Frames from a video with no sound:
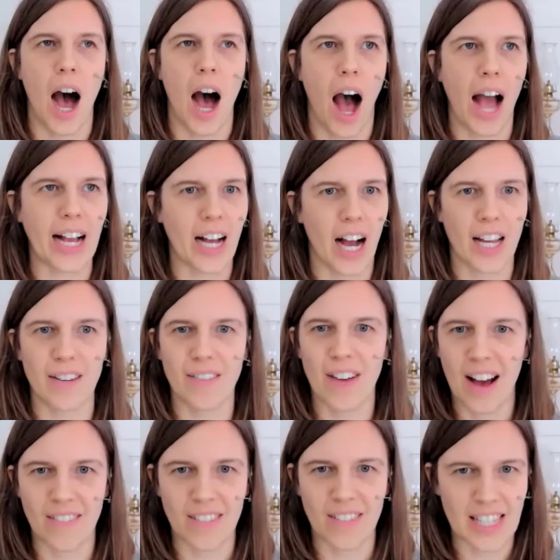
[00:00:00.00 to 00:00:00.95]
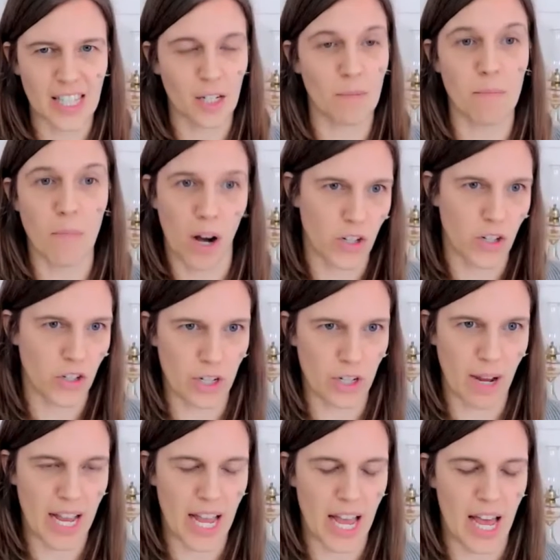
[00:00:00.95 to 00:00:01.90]
I kind of have this little mantra
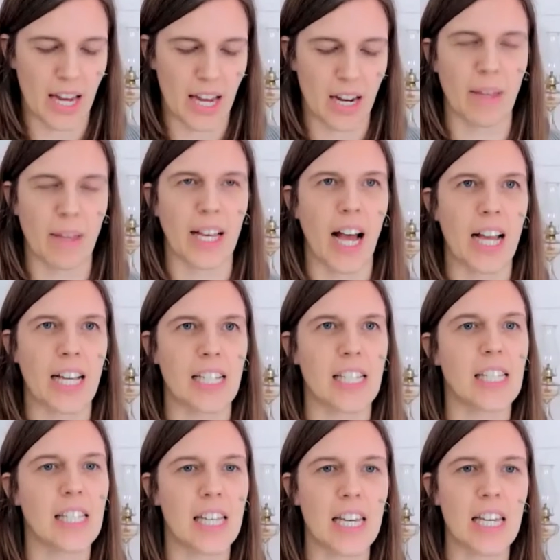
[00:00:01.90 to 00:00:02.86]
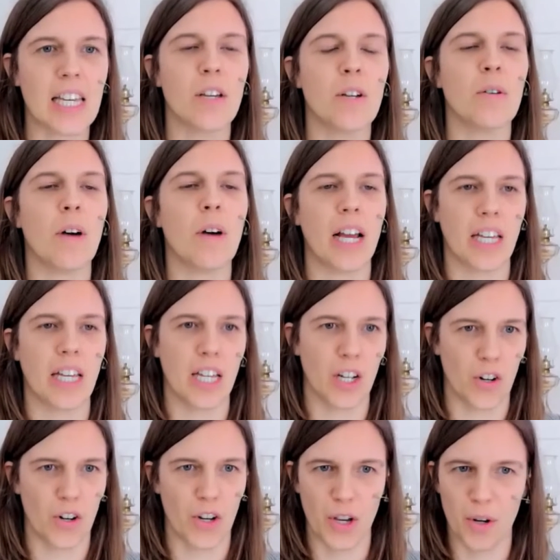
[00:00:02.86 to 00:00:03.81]
in my head. I'm like, I see you, I
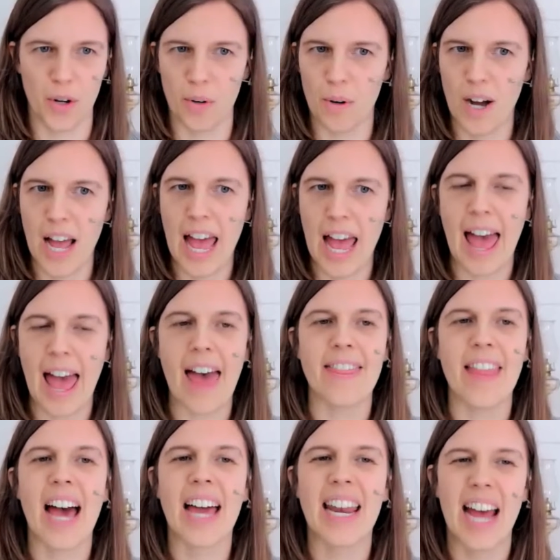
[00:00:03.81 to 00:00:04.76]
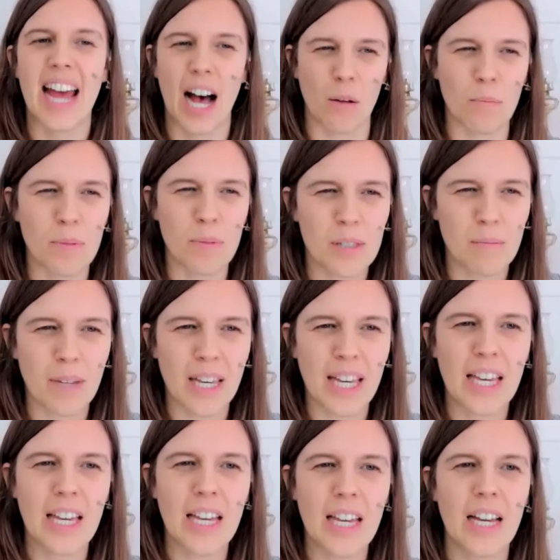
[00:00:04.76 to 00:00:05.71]
hear you. And that helps
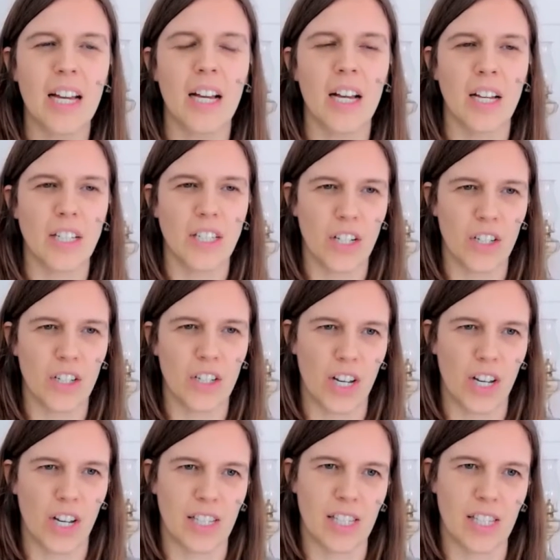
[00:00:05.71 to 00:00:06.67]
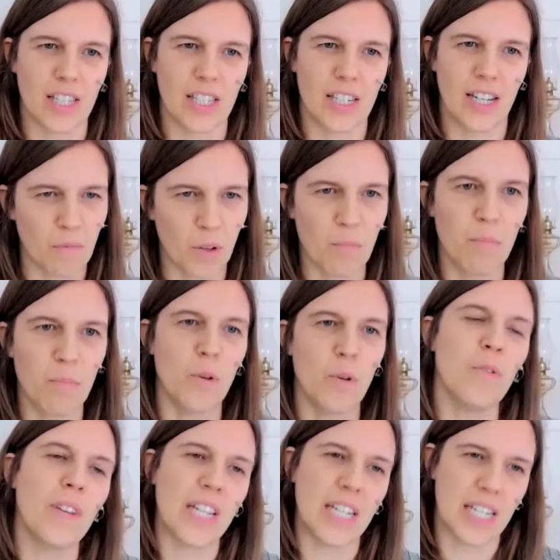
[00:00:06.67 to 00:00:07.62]
me to just
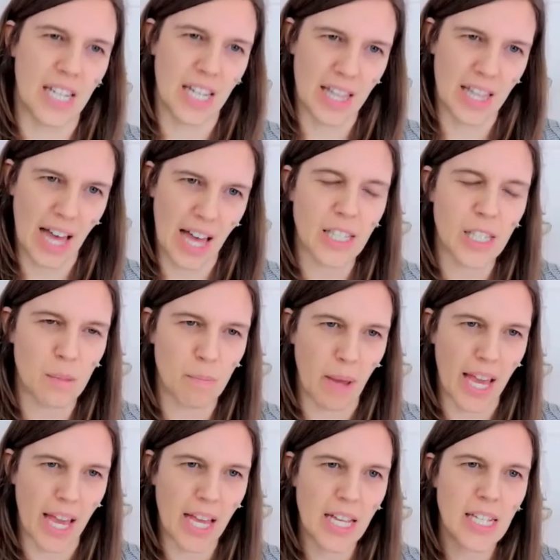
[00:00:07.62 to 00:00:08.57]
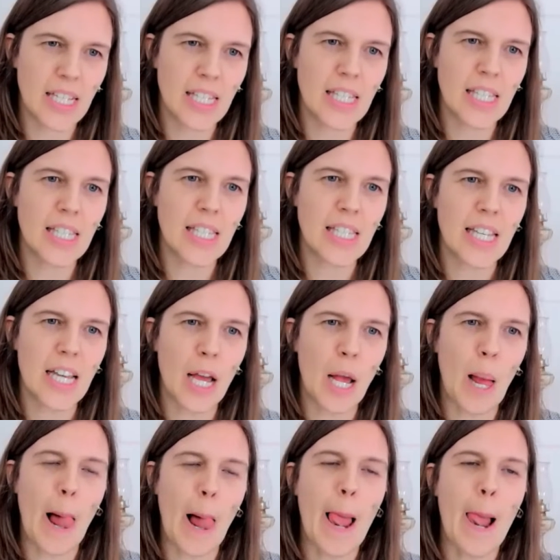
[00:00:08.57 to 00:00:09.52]
move into that space.
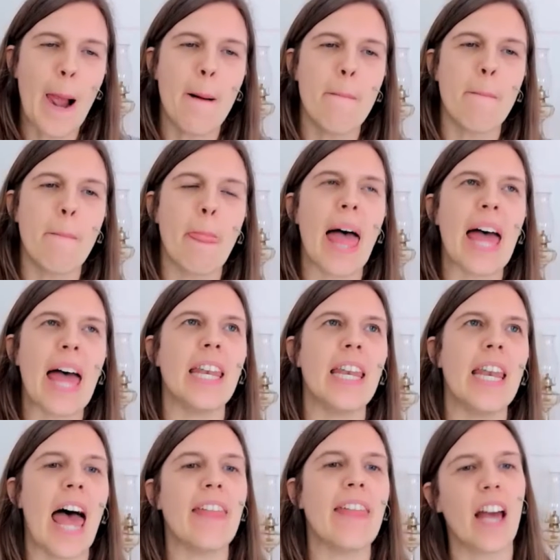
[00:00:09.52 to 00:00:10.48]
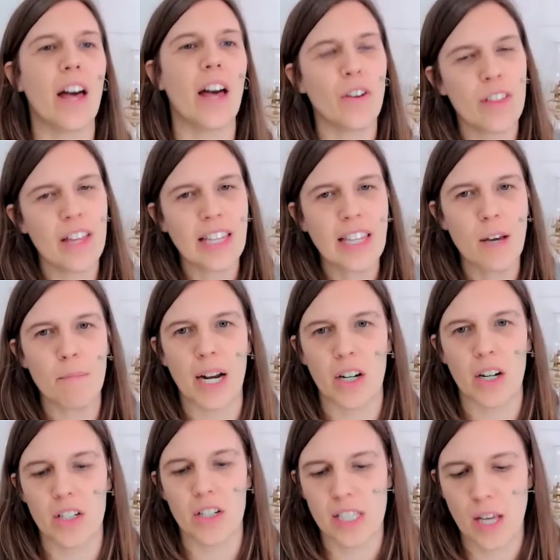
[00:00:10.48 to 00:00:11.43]
And and the other thing that
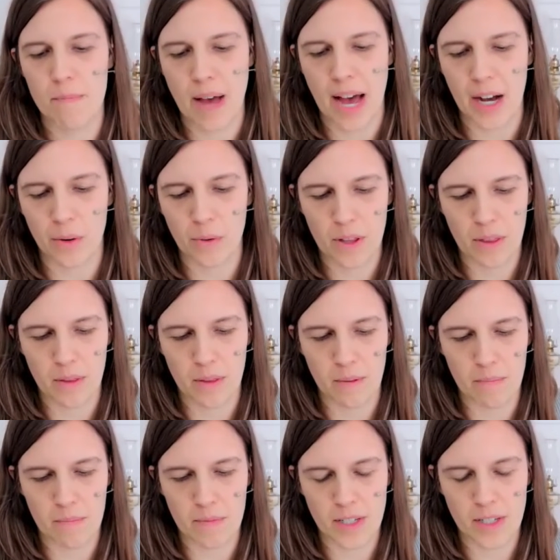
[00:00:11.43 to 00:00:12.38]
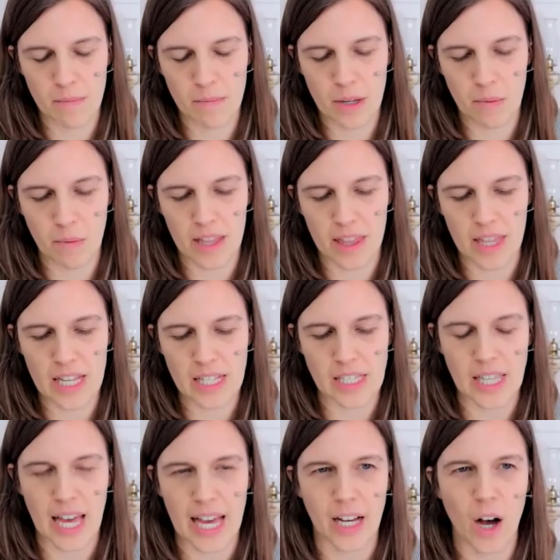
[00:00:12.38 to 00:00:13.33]
parents come back with to me with
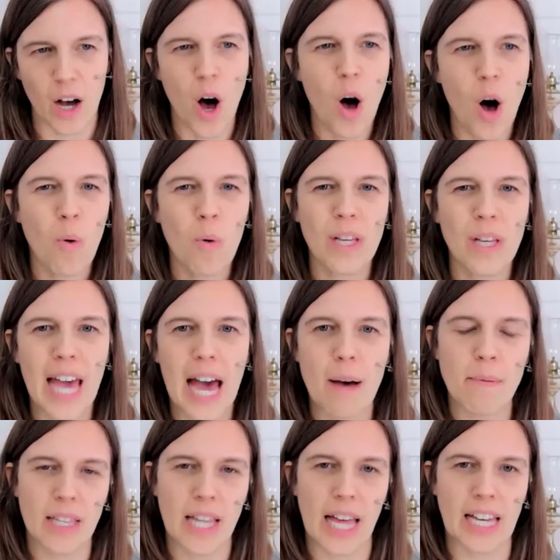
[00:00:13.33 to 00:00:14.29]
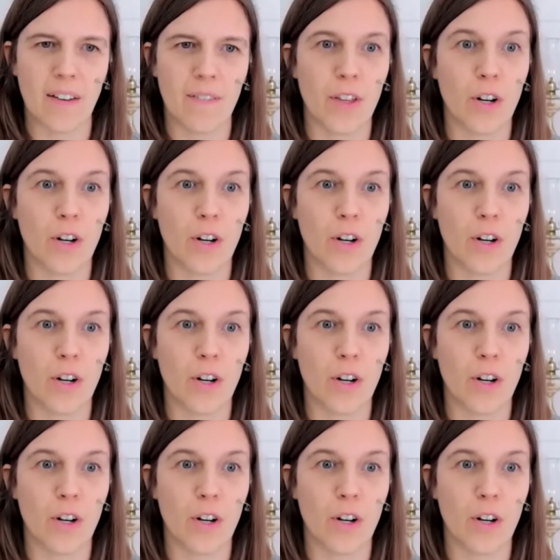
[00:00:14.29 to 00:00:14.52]
is like, well, yeah, but like if